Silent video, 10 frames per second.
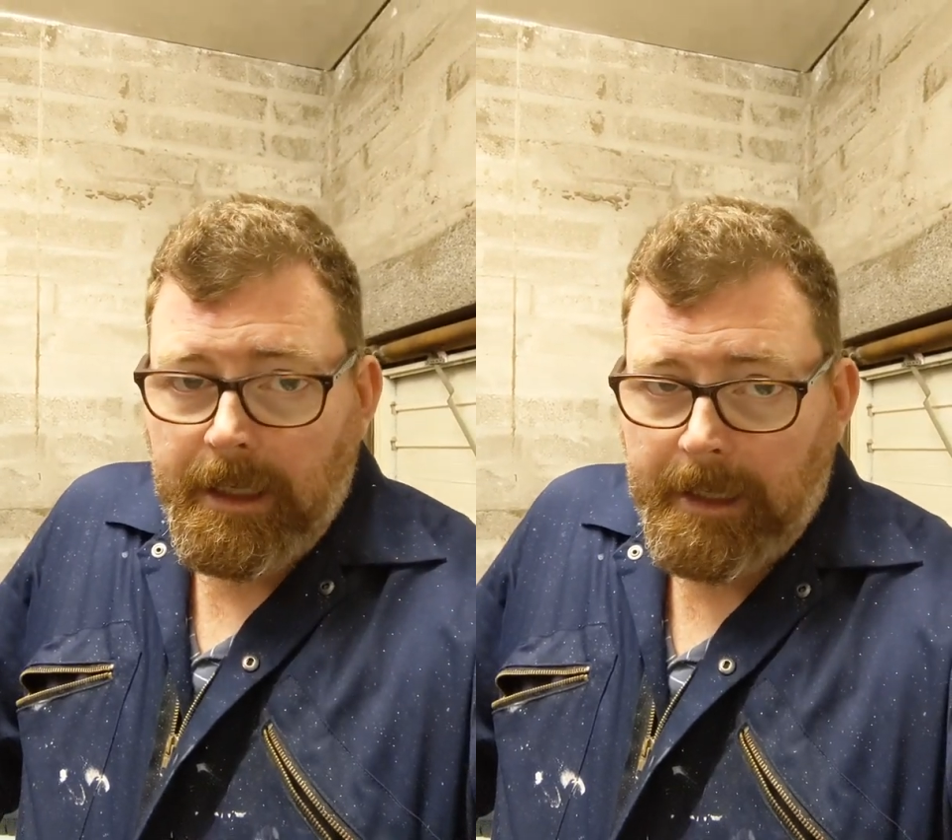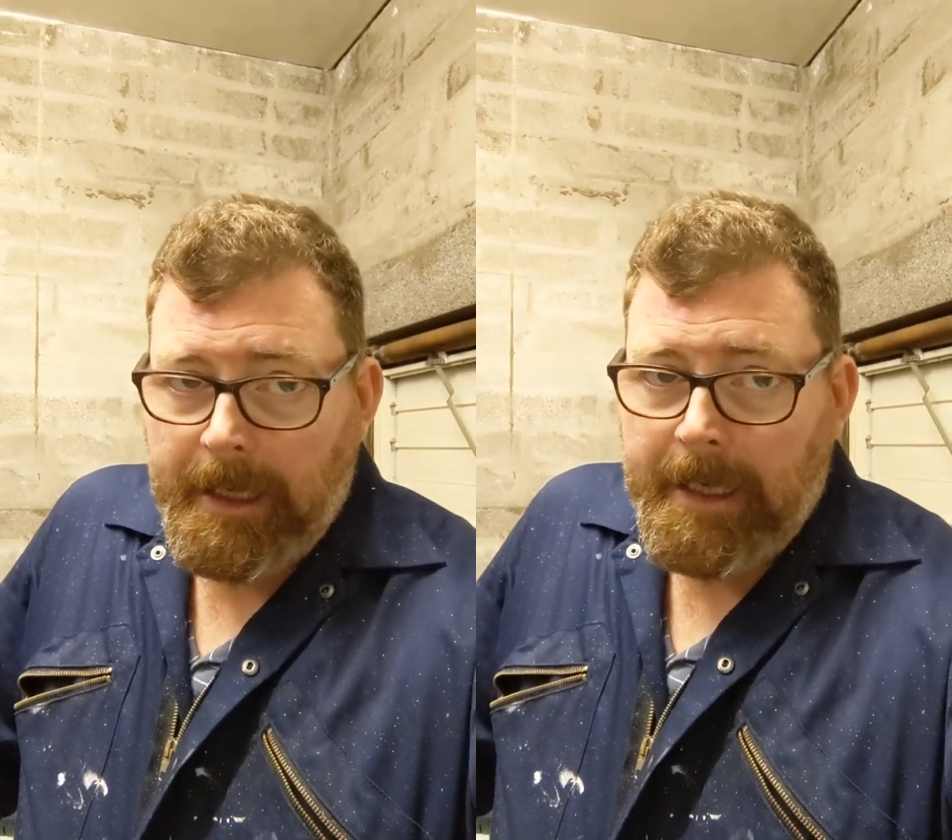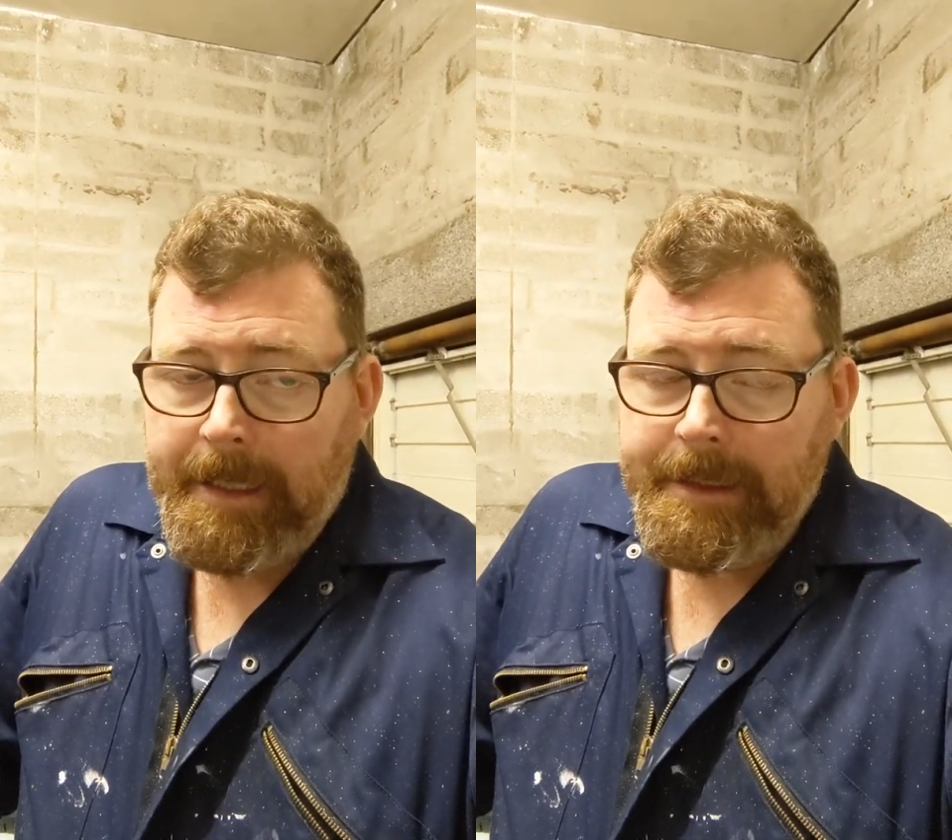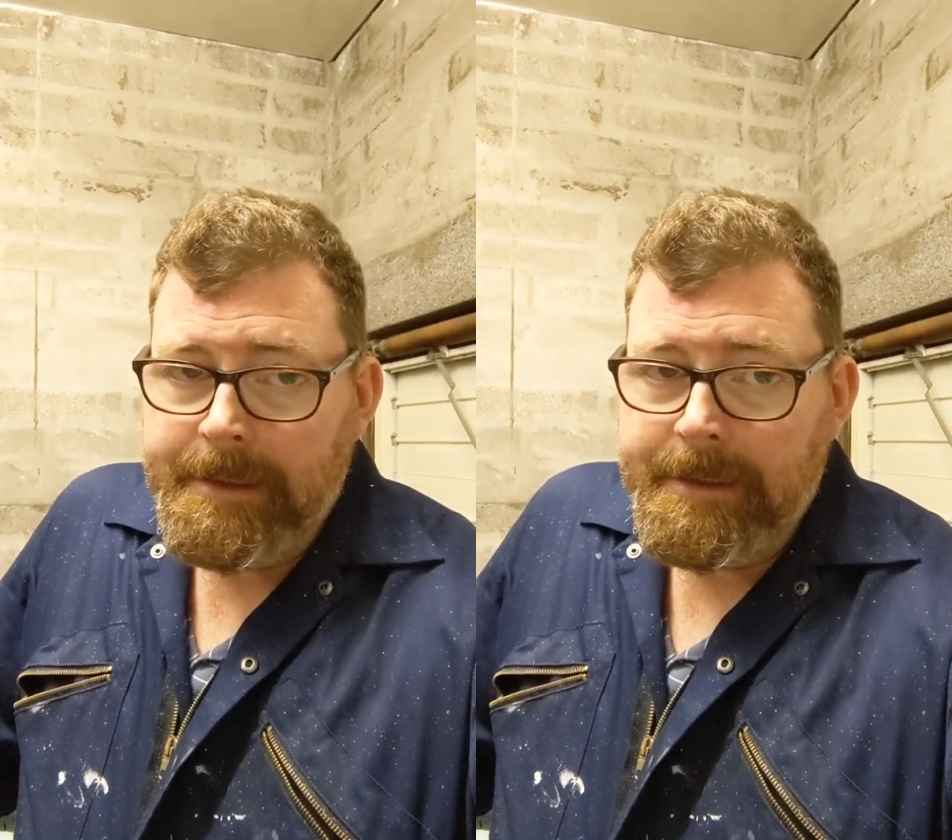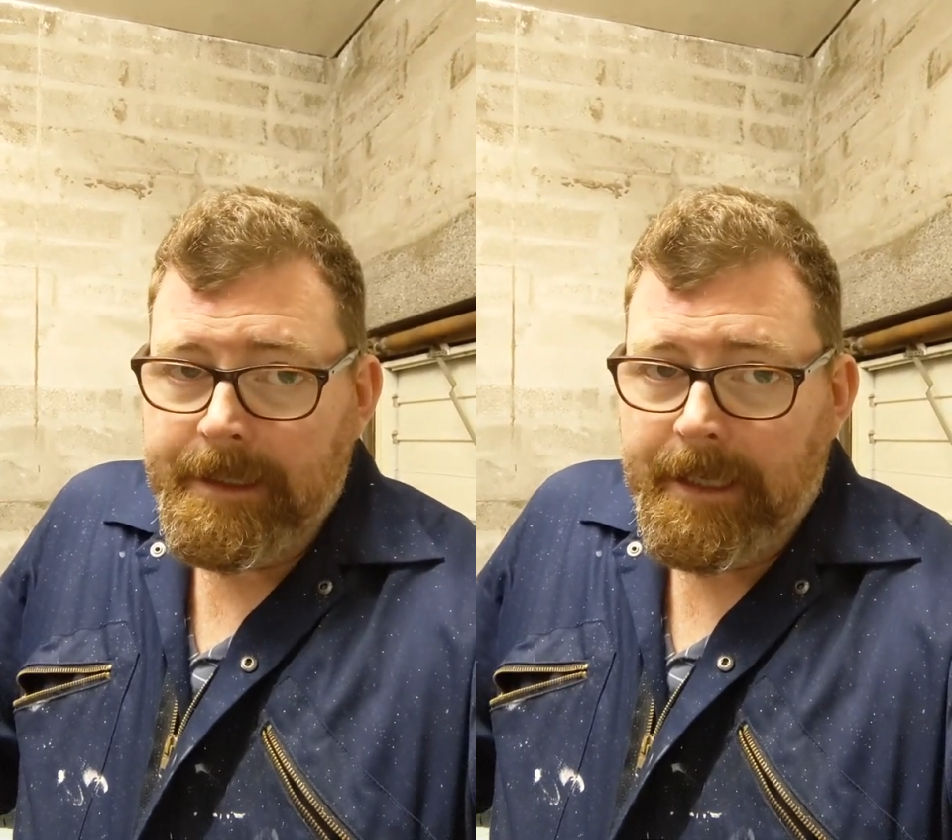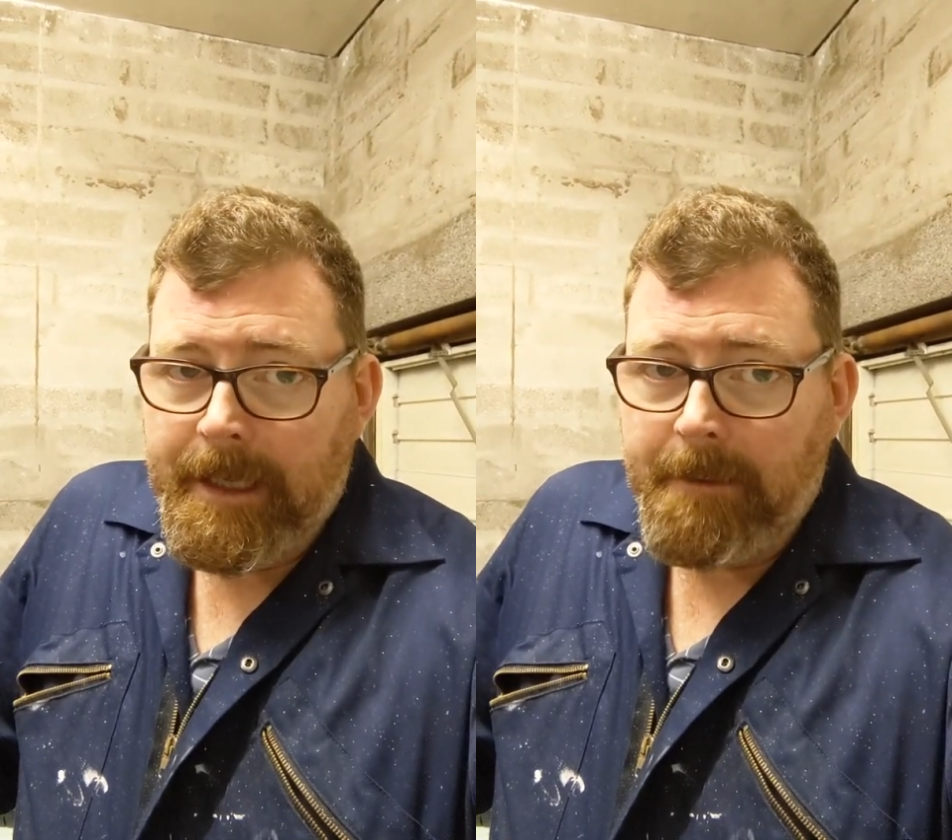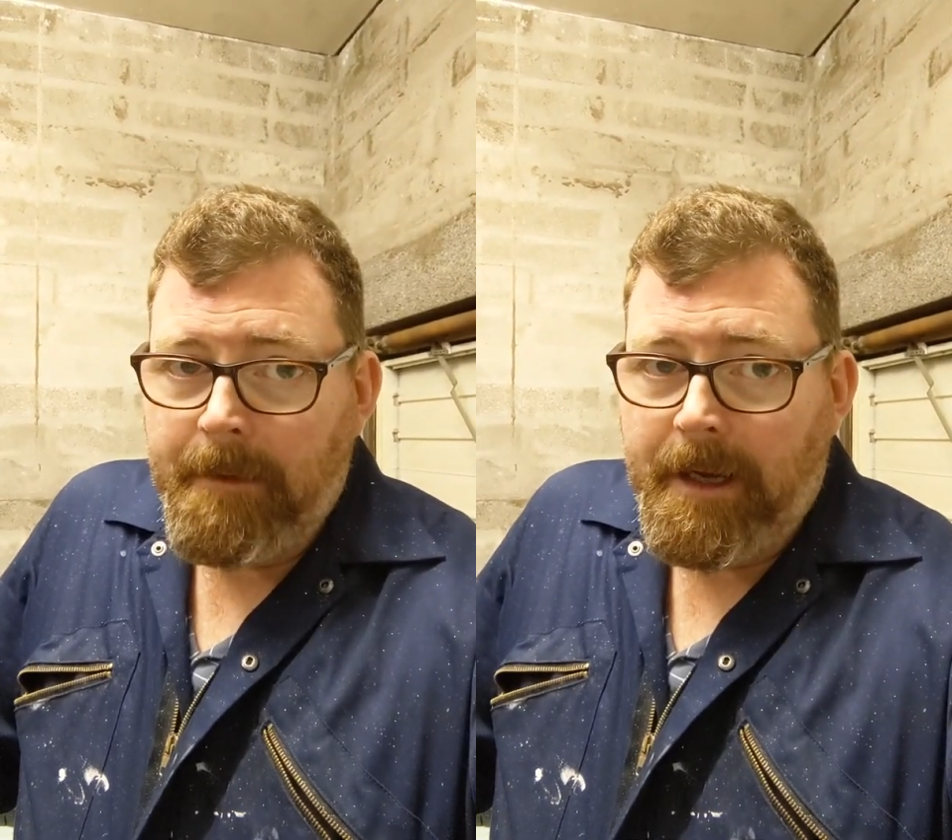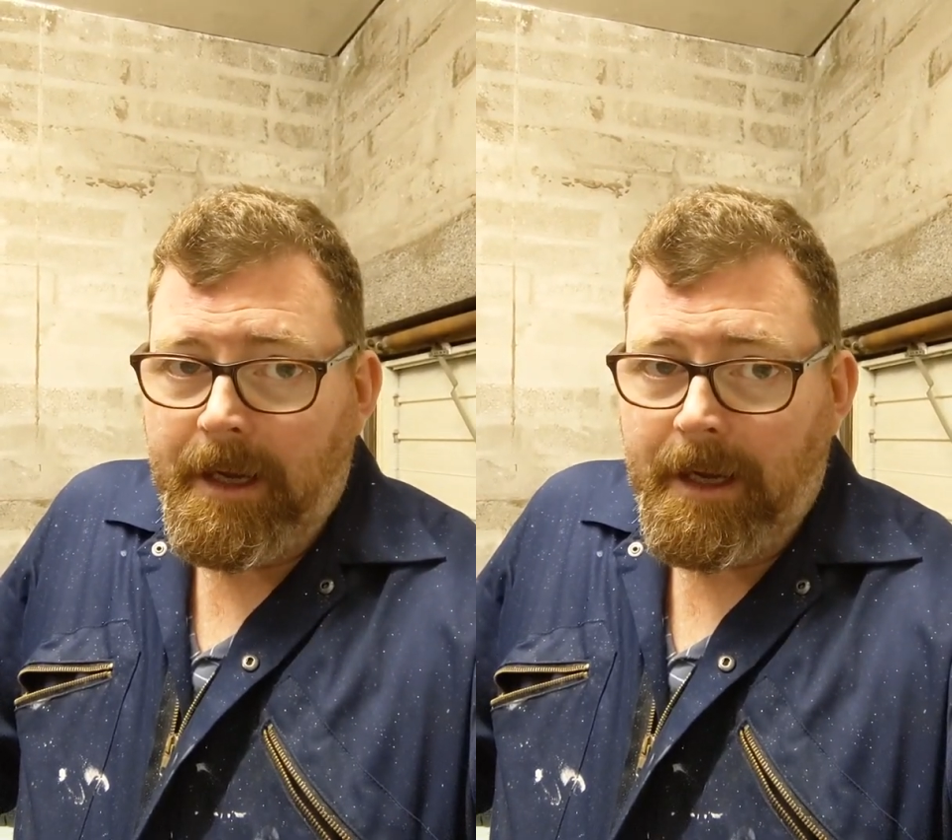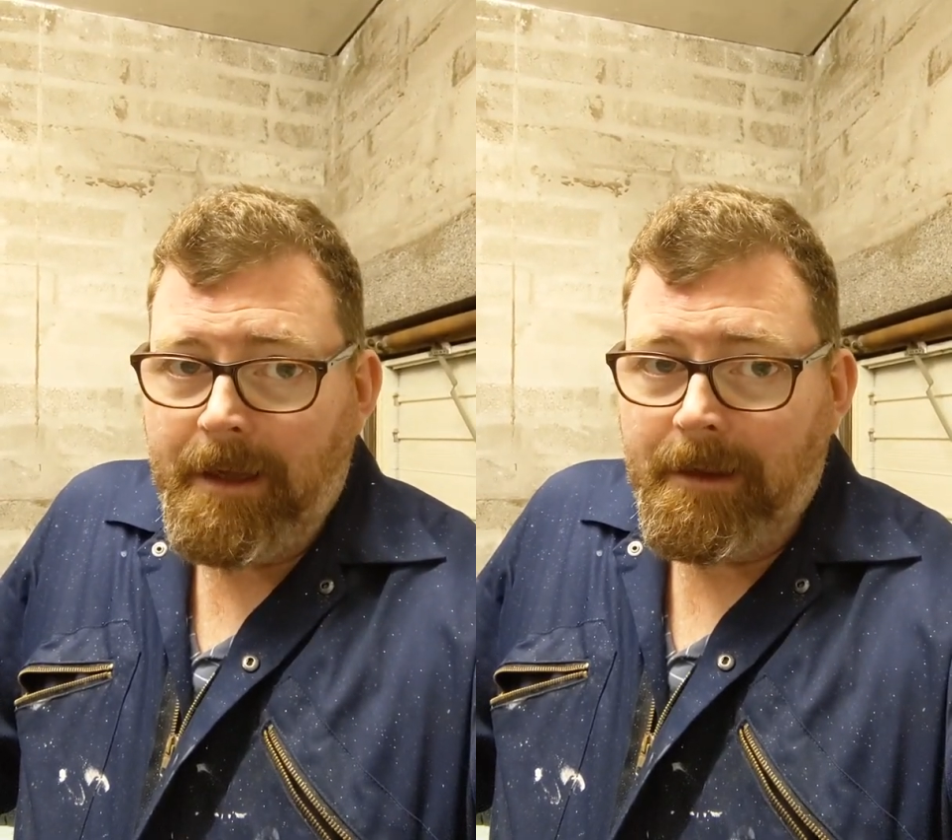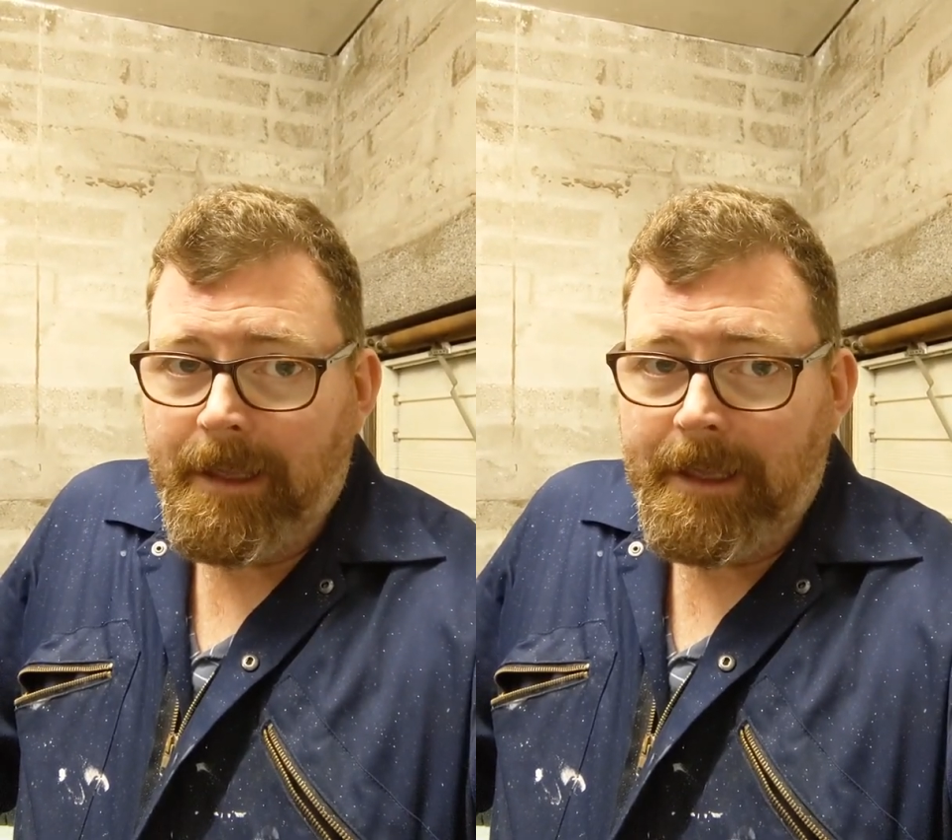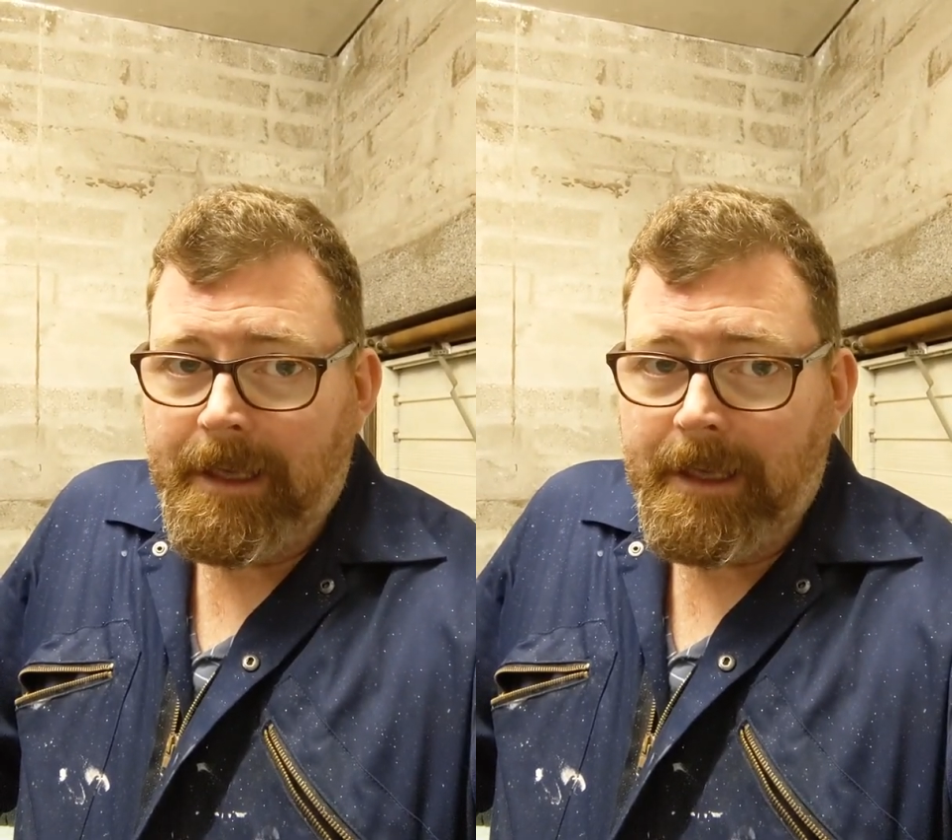and like